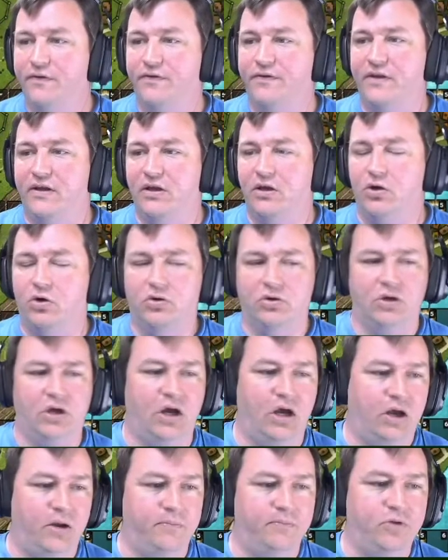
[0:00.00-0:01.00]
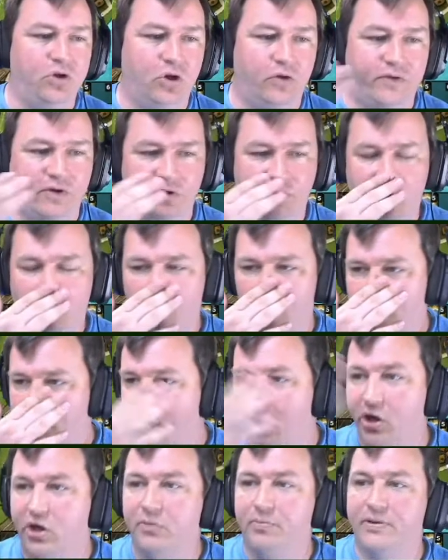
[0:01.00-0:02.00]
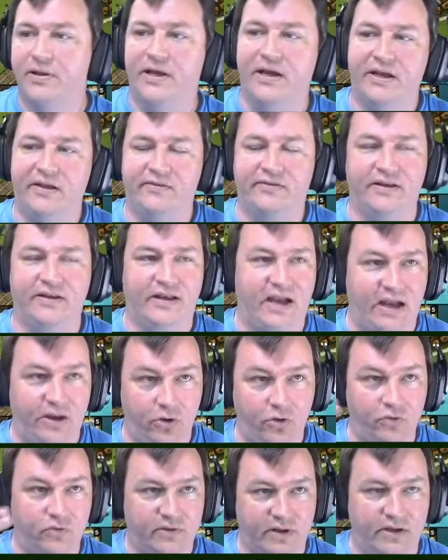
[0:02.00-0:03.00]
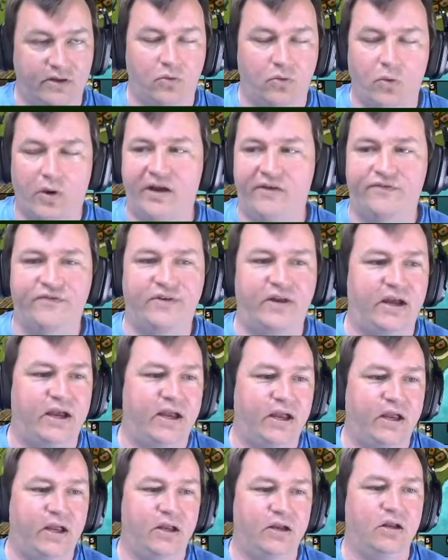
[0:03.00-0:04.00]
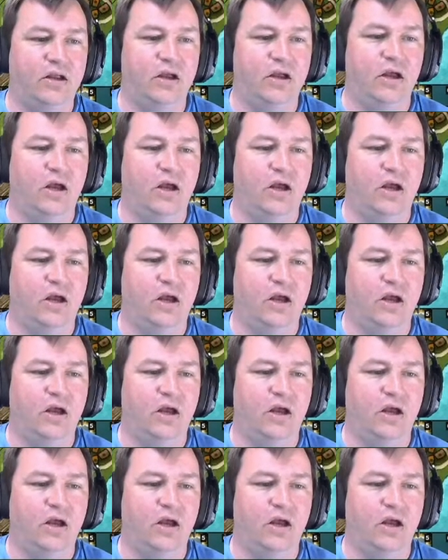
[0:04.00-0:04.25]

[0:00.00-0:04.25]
the Otari Marketplace, the guy whose wife died,